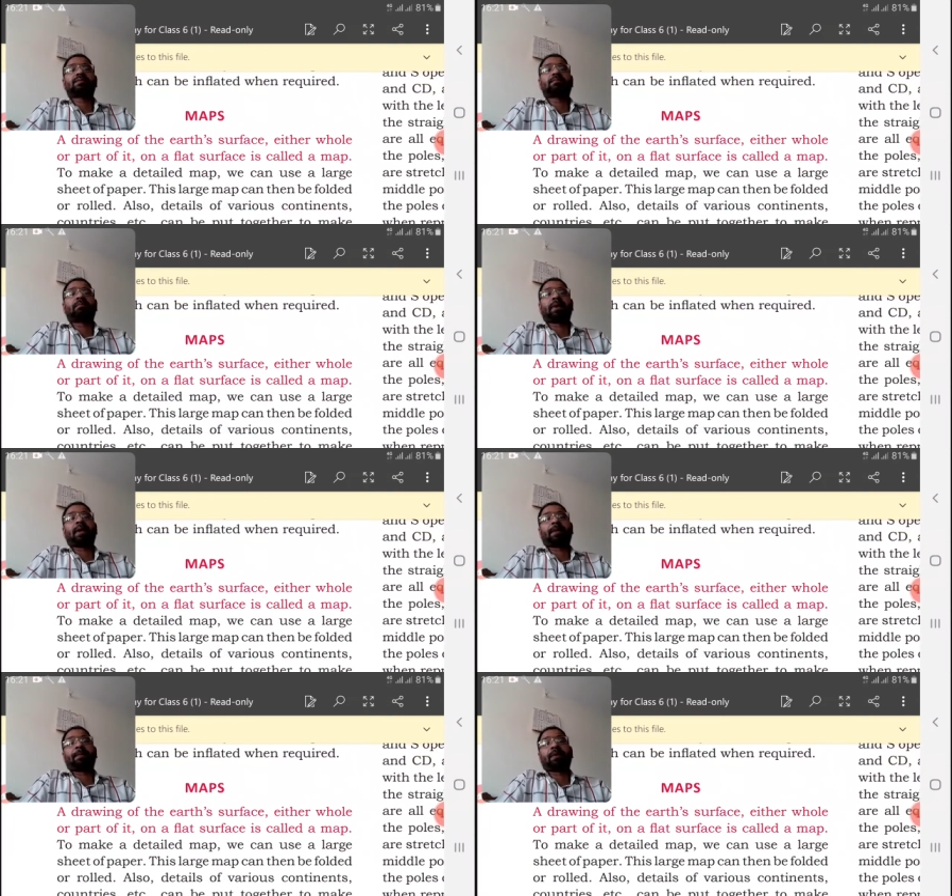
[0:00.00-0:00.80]

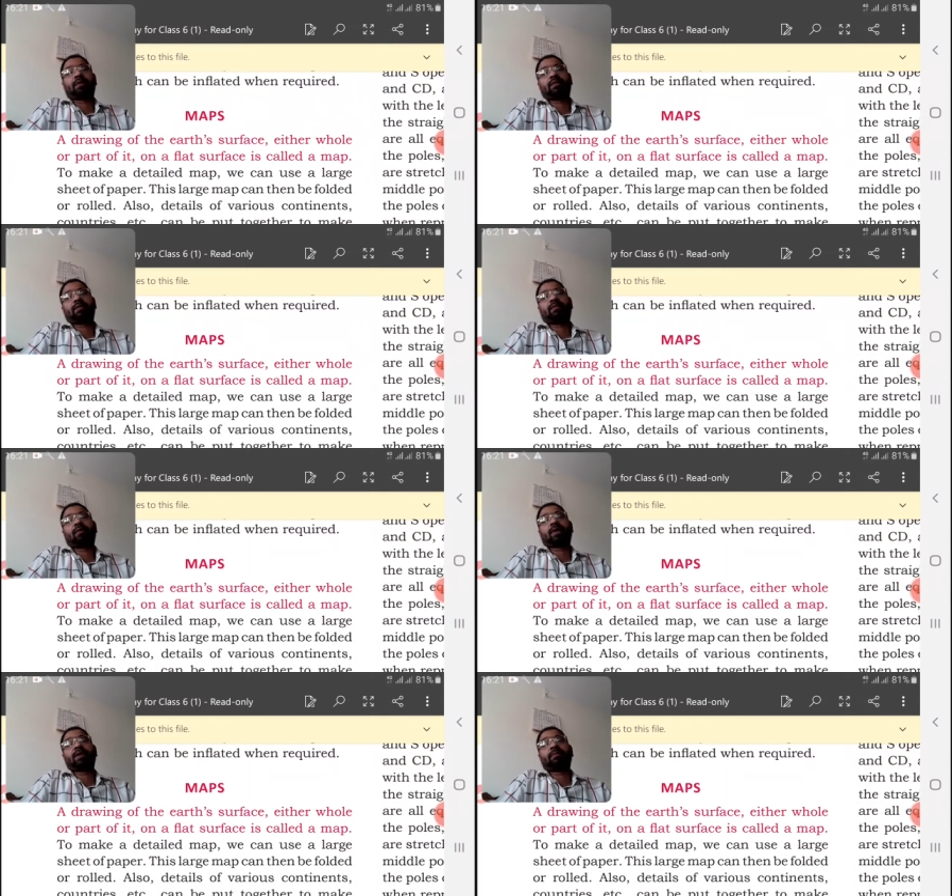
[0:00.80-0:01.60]
map.
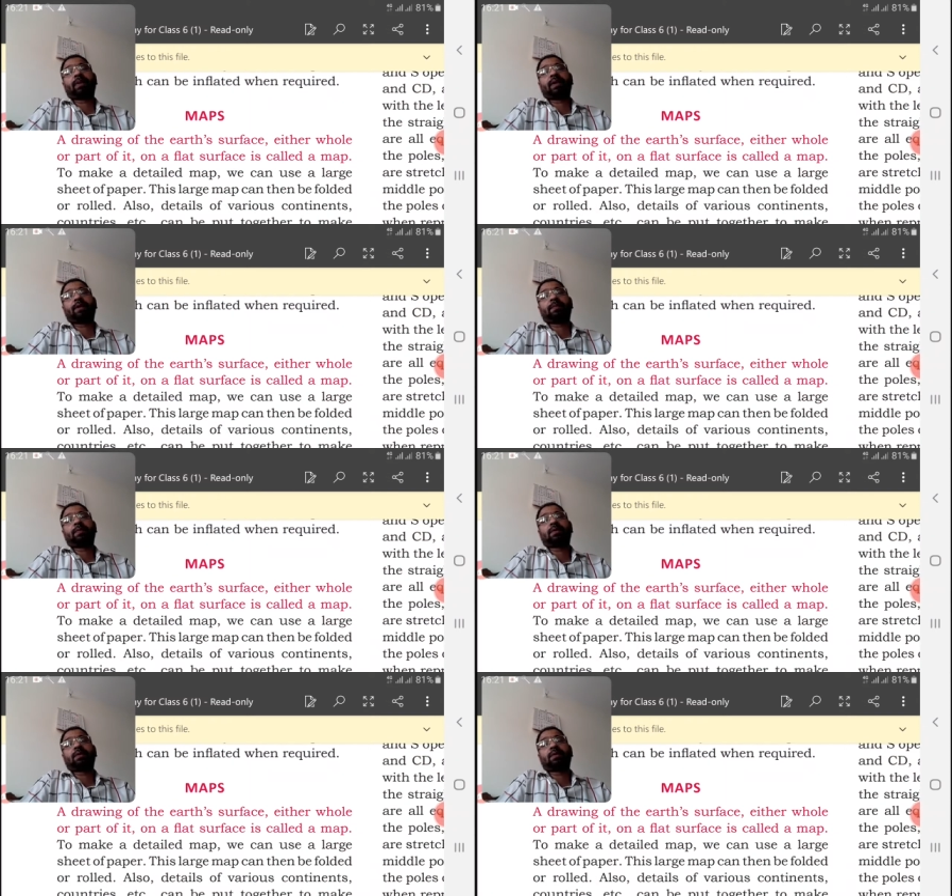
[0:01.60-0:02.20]
What is a map?